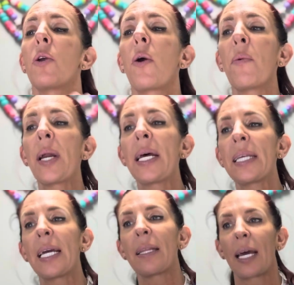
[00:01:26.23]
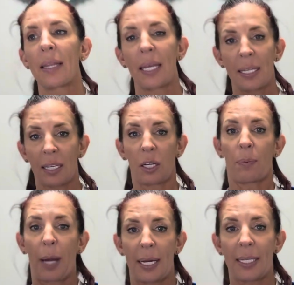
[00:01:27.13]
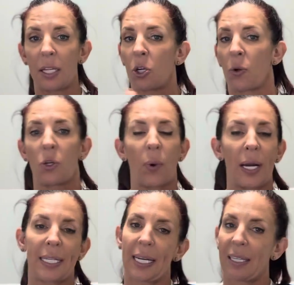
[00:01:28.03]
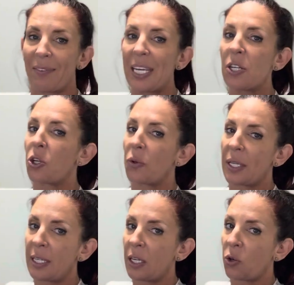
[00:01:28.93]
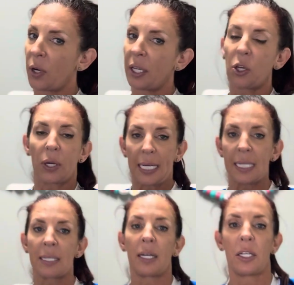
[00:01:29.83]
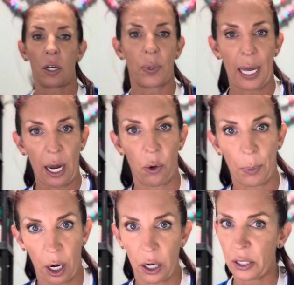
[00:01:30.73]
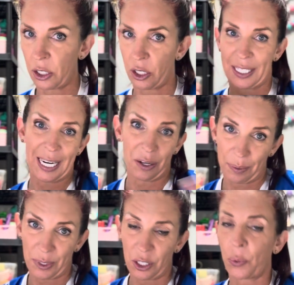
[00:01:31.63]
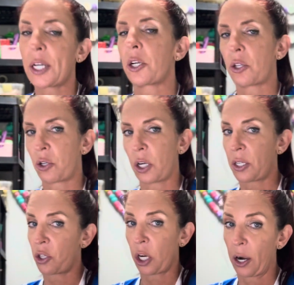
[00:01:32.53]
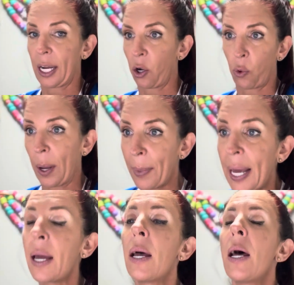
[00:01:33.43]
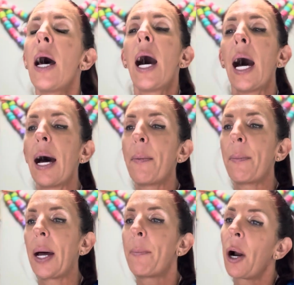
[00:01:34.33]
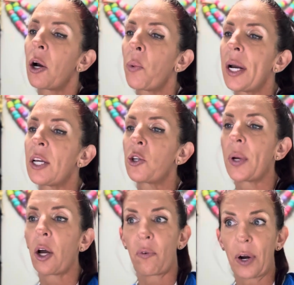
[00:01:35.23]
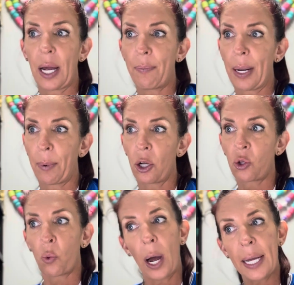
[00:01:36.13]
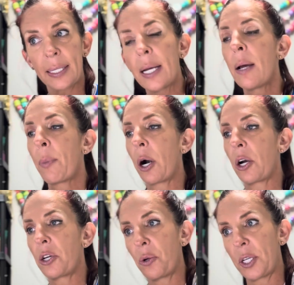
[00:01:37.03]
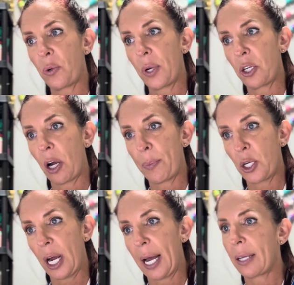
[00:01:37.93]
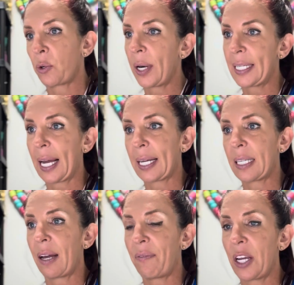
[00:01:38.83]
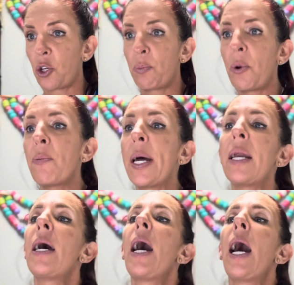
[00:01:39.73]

you want to think that this is a Tabata set. They're doing 20 seconds of each. So this is a drill that you can easily do without partners and just tell them to switch. It's just sharing equipment. But partner 1 is doing overhead med ball squats. Partner 2 is doing jumping jacks. 20 seconds of each movement.